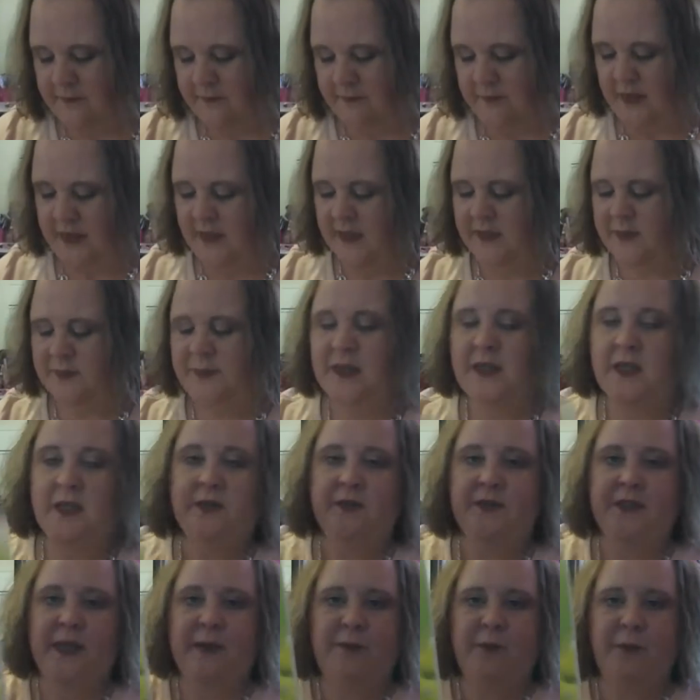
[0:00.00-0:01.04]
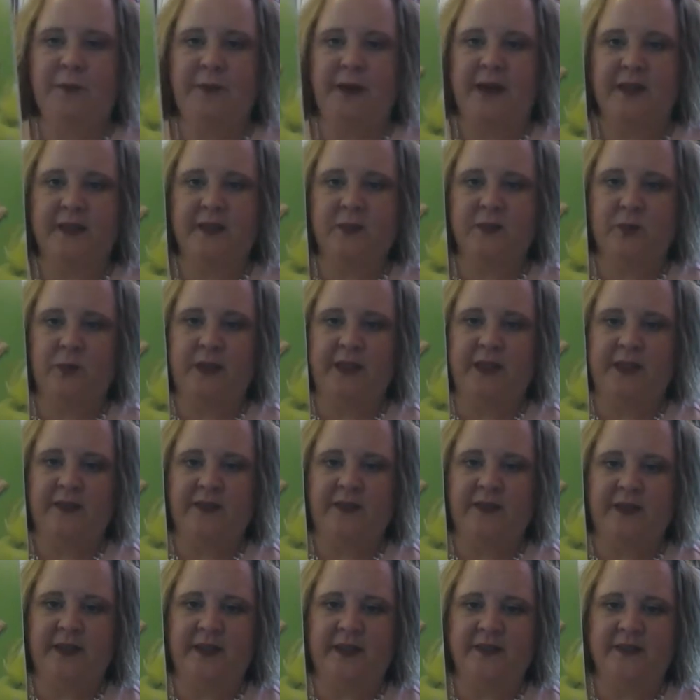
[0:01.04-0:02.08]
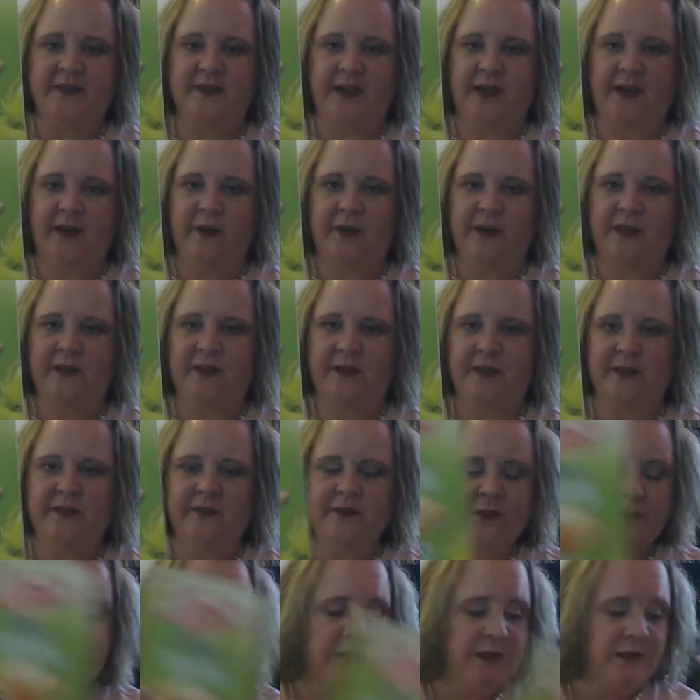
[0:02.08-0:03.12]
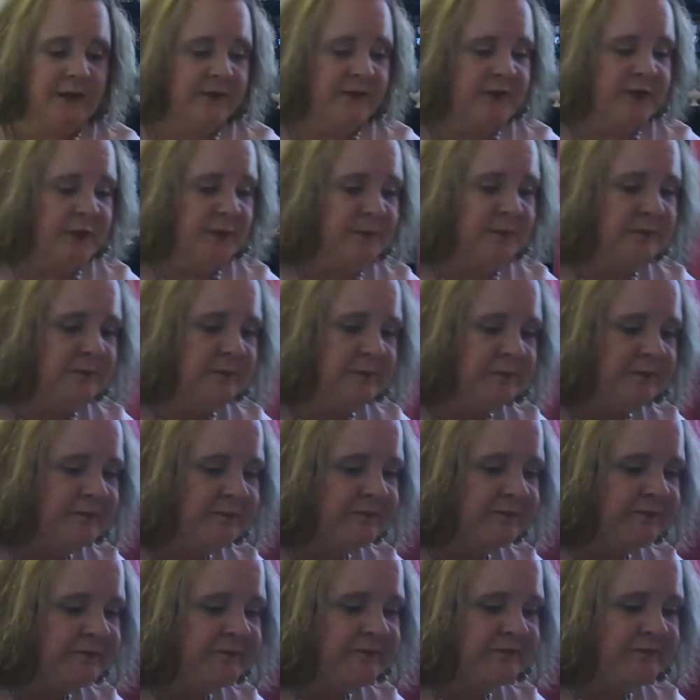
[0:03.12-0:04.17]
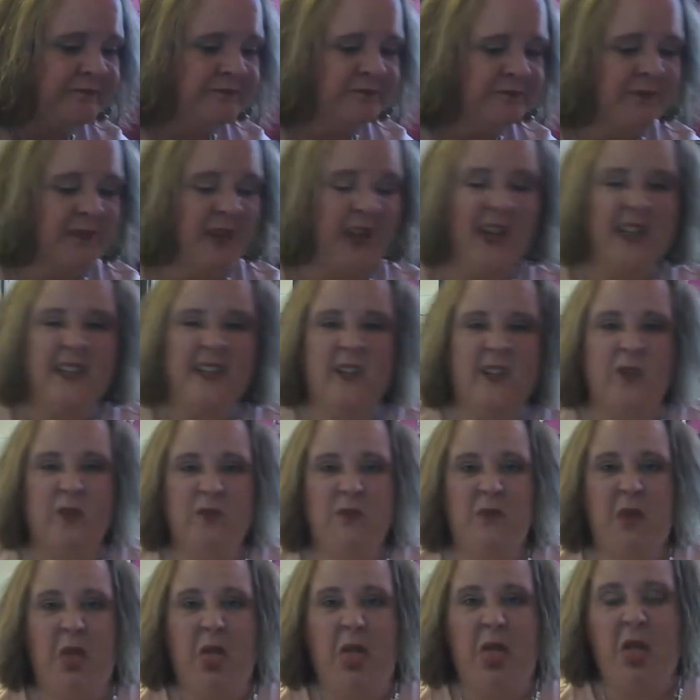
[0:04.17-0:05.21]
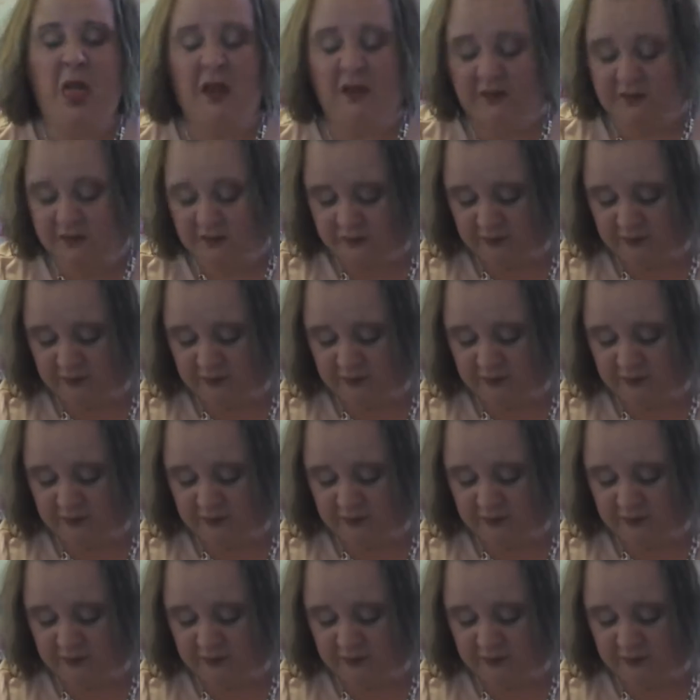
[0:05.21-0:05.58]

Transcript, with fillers: My husband loves apple pies. We get these now. He loves them, loves them. I don't. Ugh.